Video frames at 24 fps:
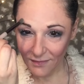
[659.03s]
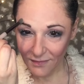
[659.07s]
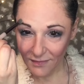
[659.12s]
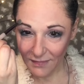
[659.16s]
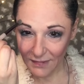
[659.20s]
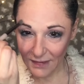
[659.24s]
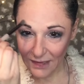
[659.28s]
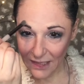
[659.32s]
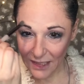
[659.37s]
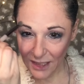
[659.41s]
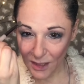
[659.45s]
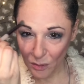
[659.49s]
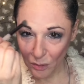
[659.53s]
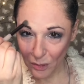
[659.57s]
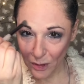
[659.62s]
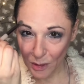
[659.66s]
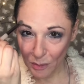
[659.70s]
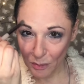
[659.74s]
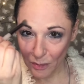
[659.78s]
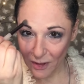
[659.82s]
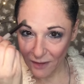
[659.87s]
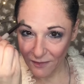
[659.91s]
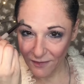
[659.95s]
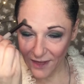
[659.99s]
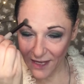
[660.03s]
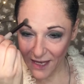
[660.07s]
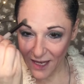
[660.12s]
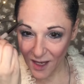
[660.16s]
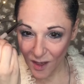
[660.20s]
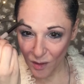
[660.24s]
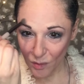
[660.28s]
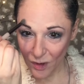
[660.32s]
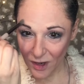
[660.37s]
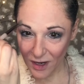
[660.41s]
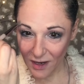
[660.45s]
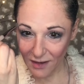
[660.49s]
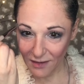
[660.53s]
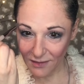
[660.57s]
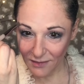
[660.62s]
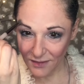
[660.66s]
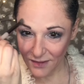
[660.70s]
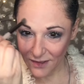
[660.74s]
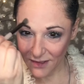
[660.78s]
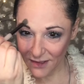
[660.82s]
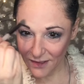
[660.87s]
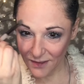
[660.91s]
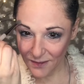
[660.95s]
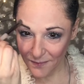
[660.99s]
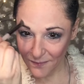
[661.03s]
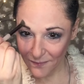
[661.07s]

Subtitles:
A little bit above the eyebrows.